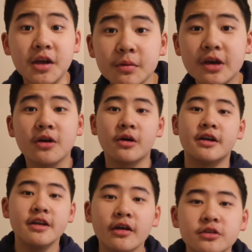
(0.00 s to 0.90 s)
here we go,
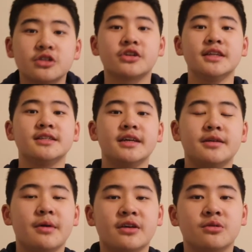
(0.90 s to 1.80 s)
another
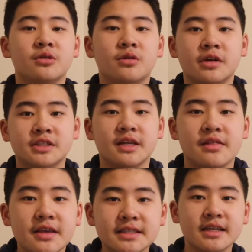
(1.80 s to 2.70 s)
translated by Google question.
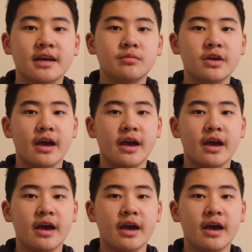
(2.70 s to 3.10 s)
This time we